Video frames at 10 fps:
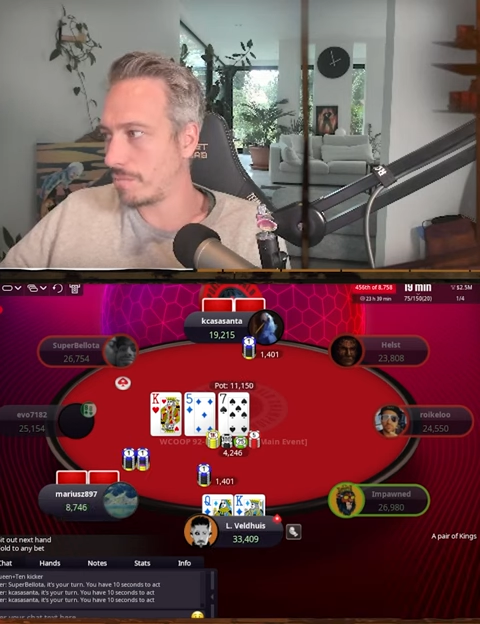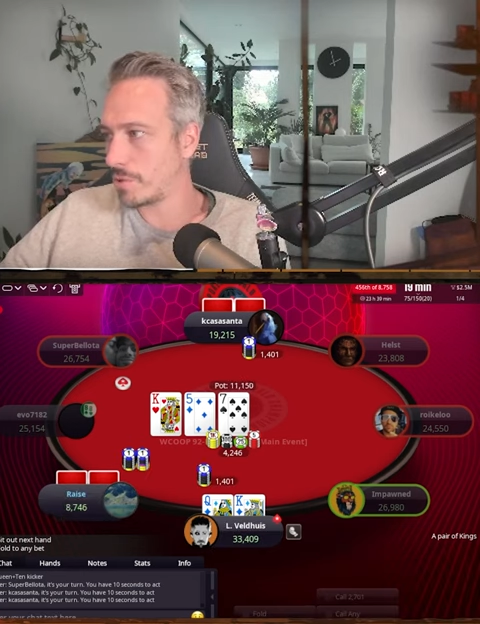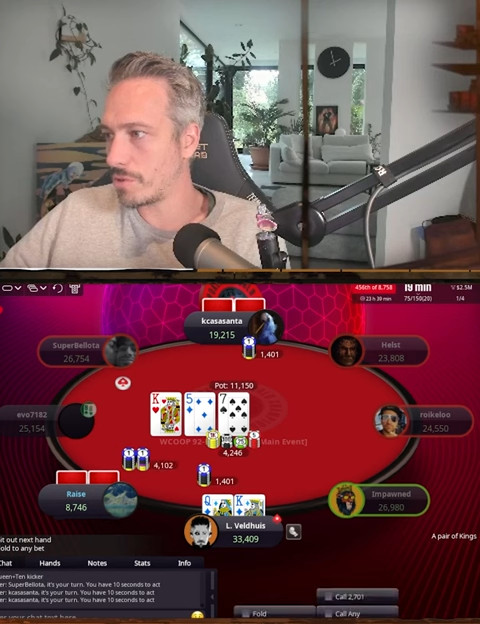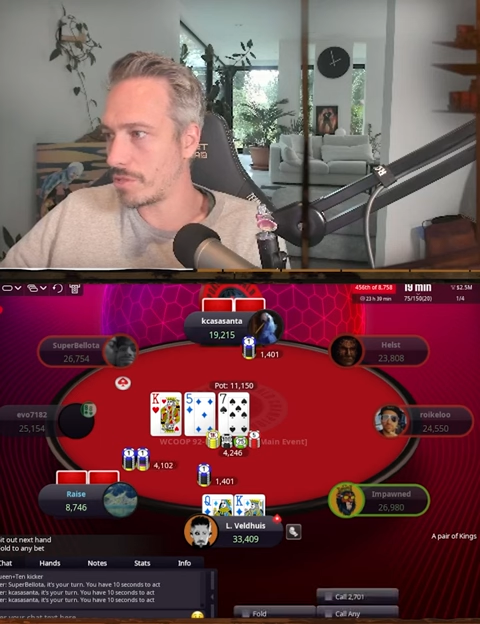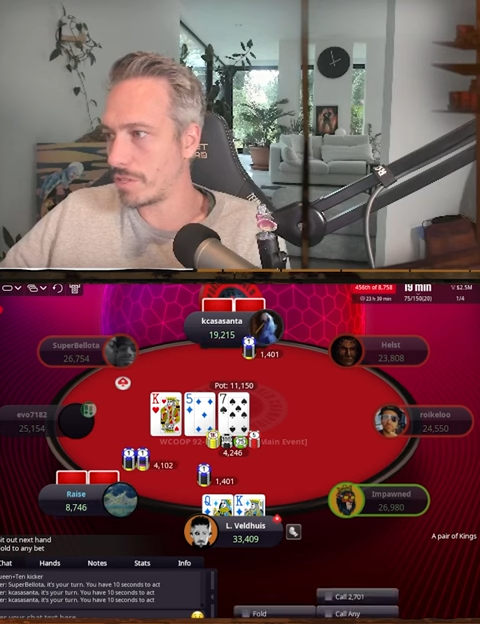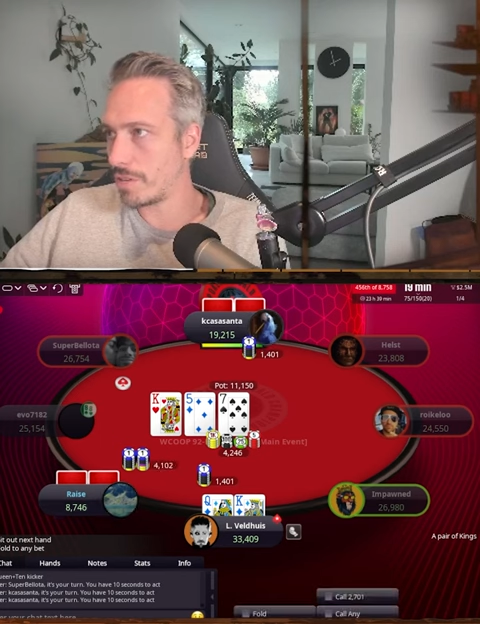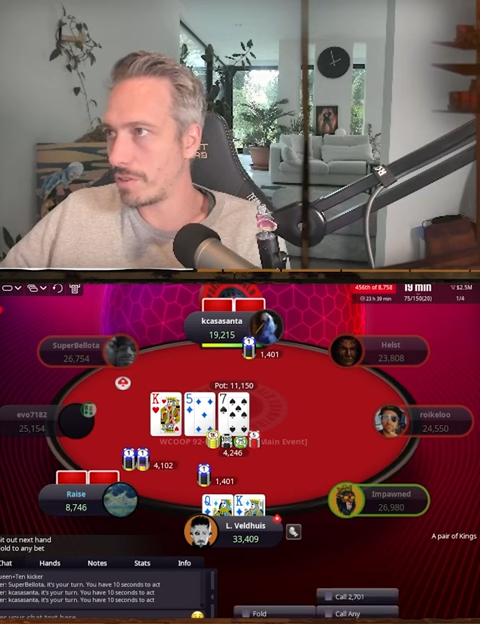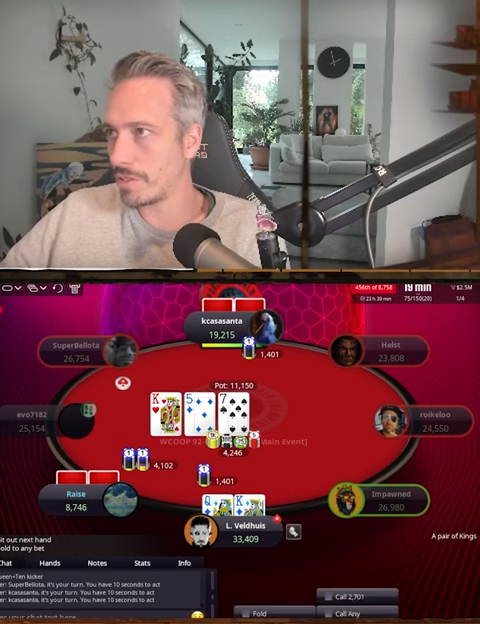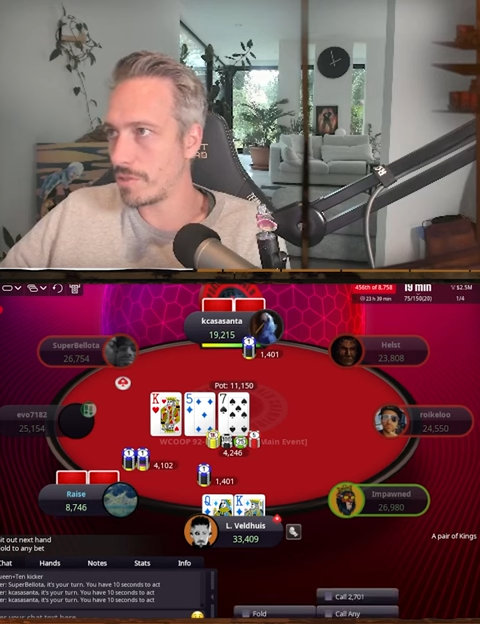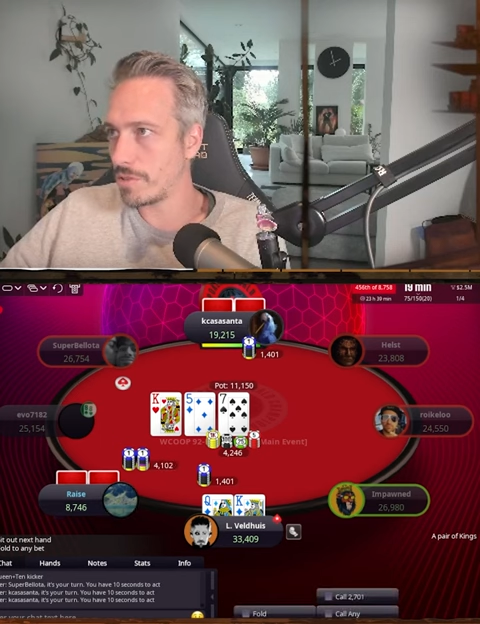most
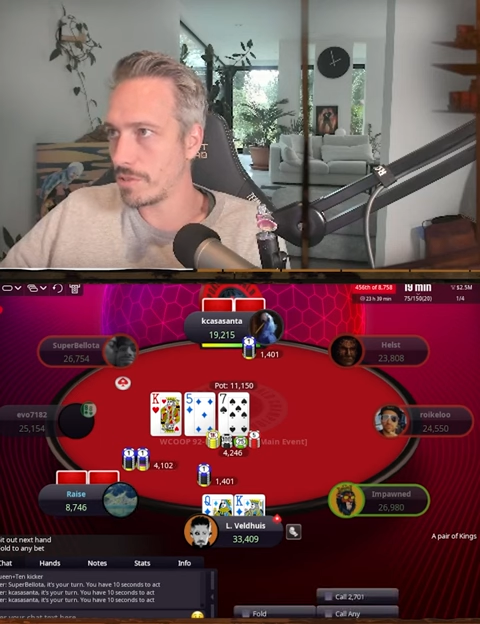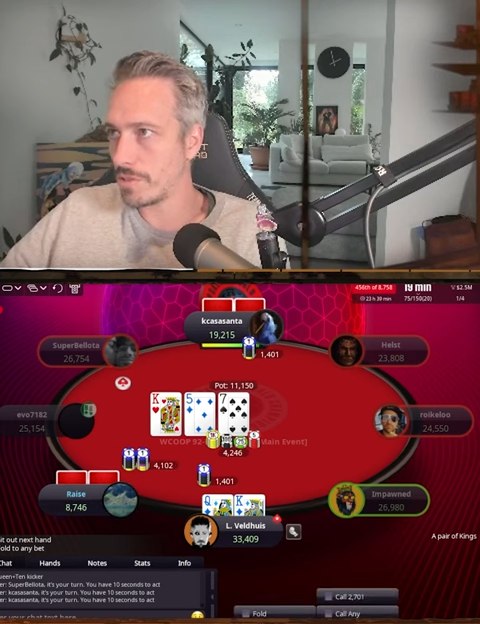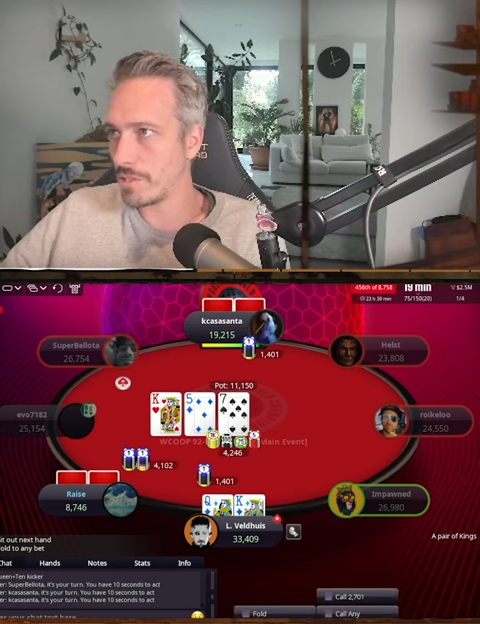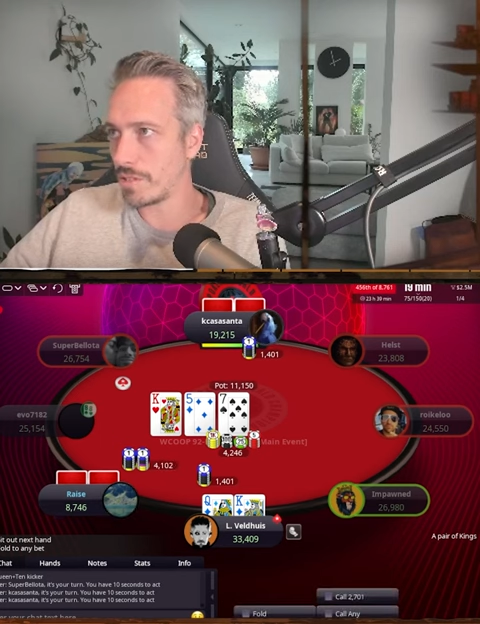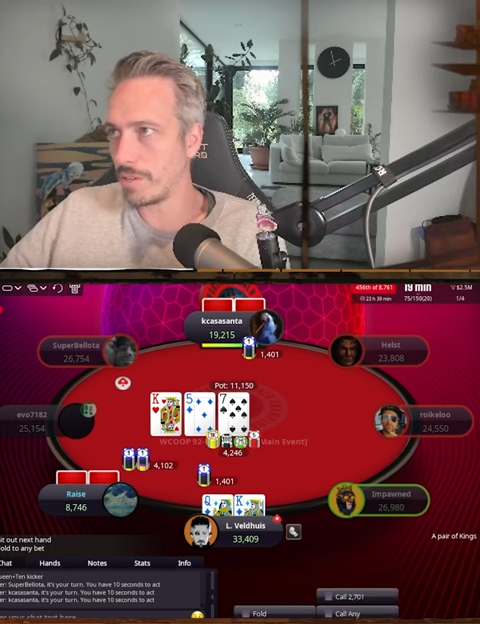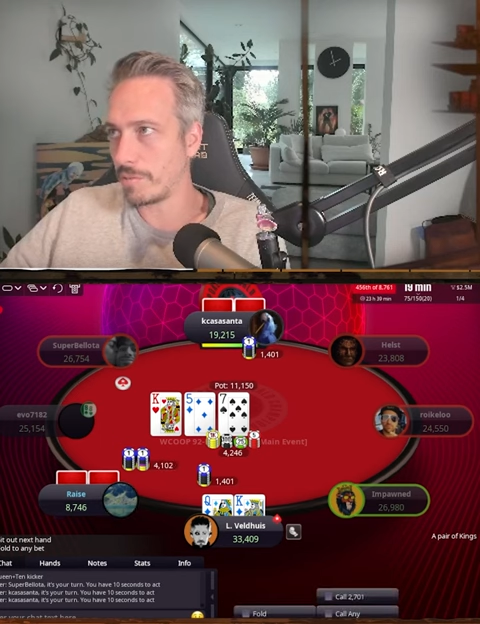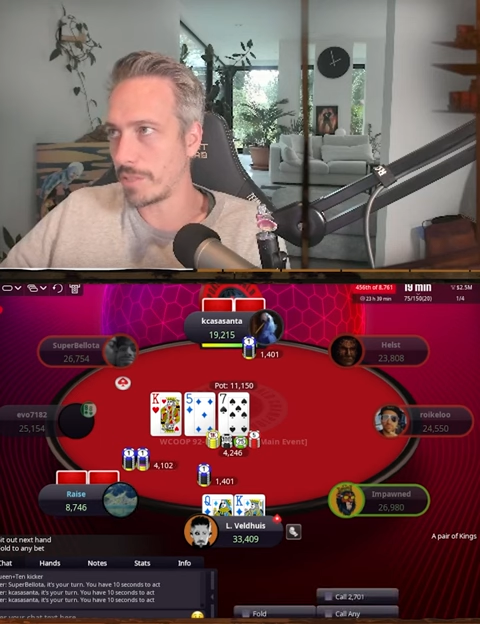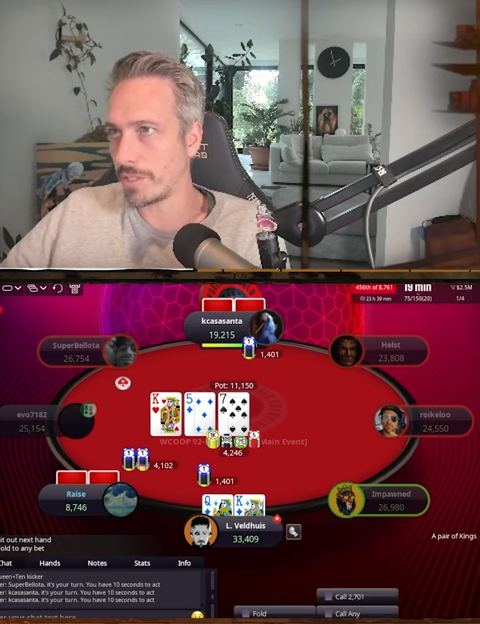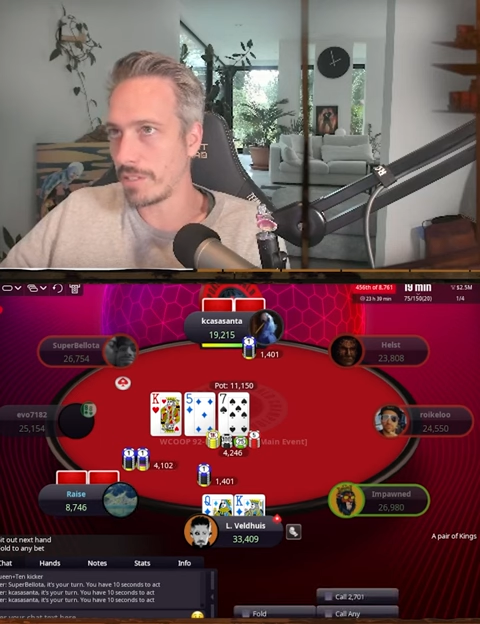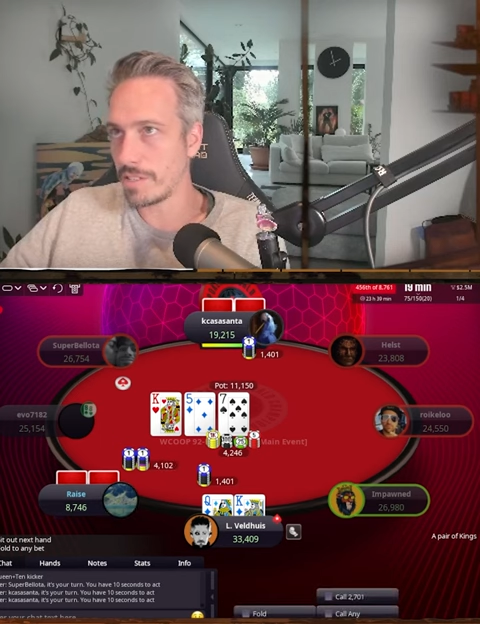scenarios. Oh my
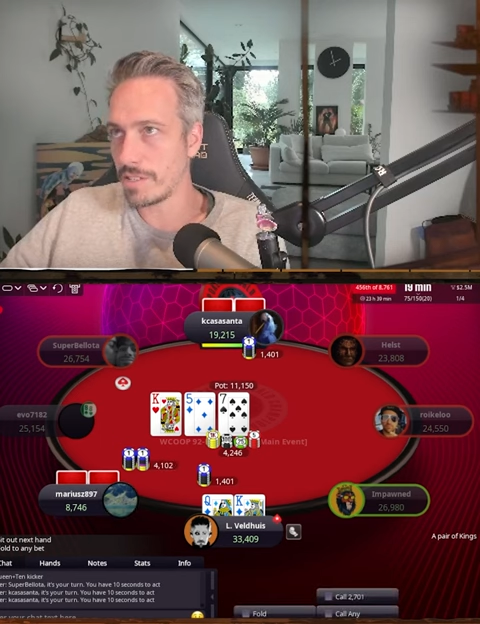god.